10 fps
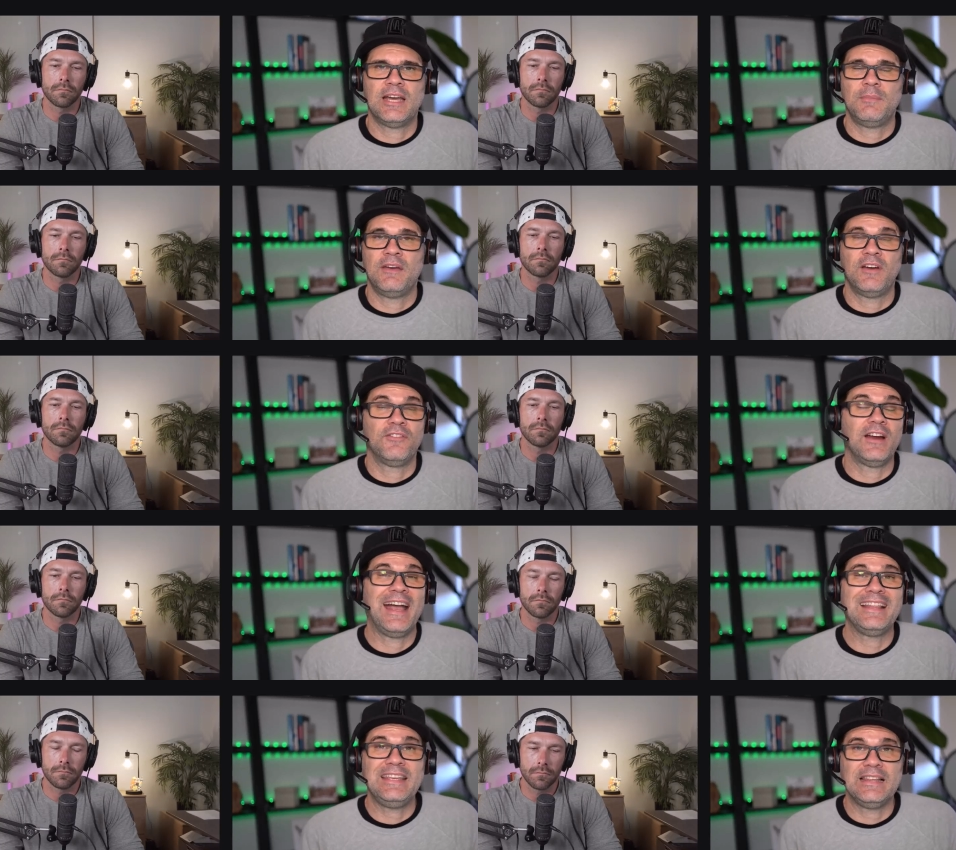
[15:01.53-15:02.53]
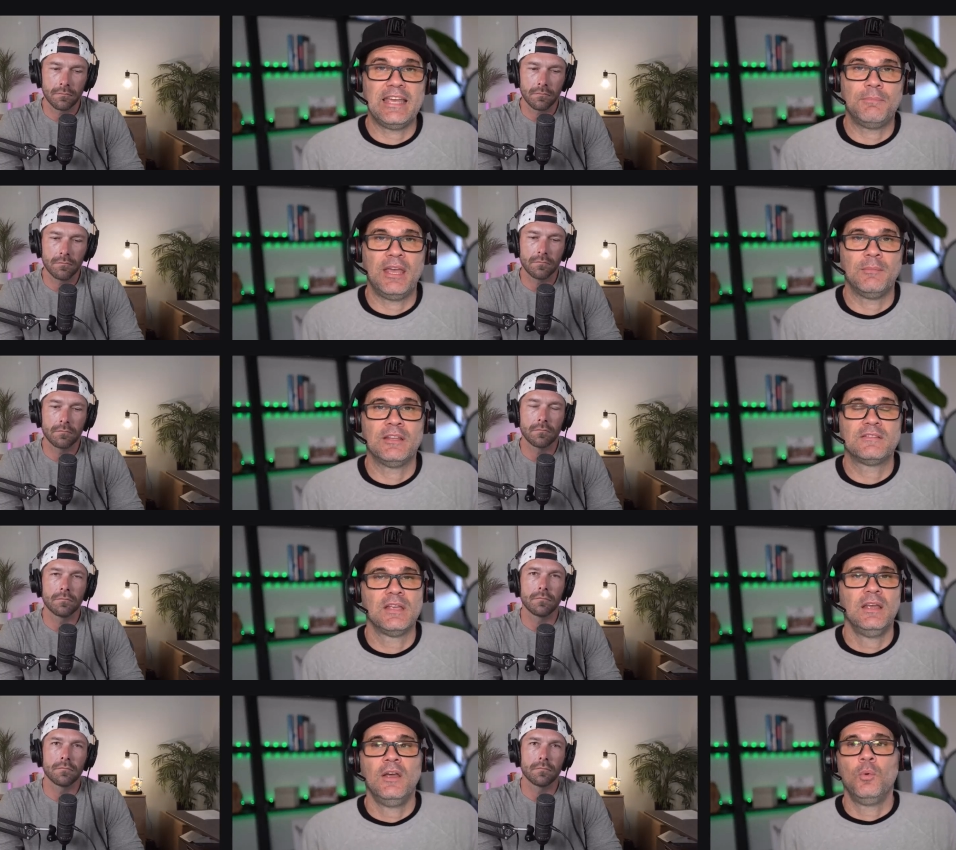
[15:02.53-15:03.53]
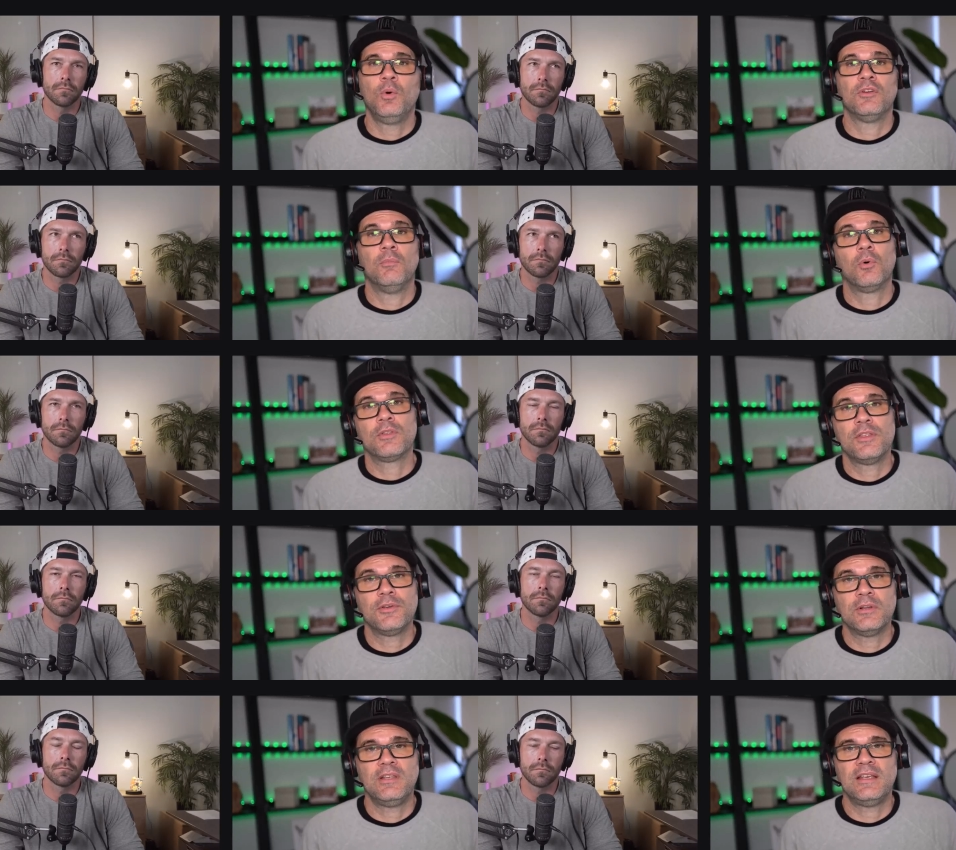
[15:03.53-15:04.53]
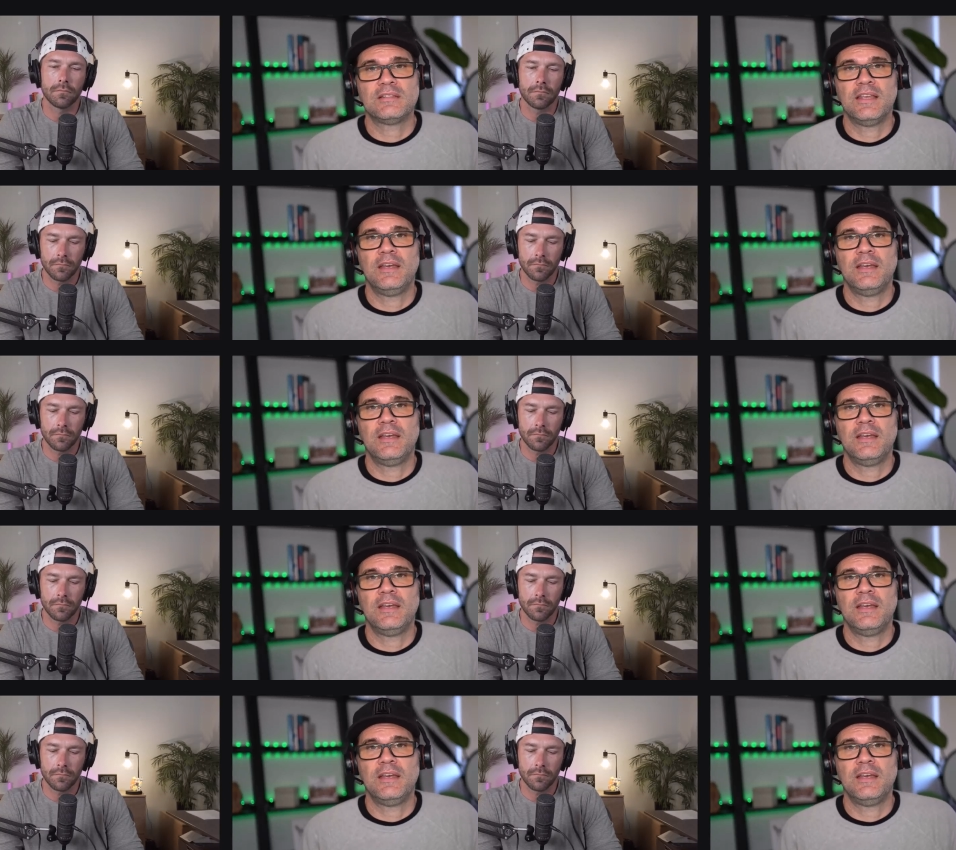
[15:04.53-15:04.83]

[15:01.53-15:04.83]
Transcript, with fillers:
Speaker 1: have i ever had any late payments was it more than 30 days late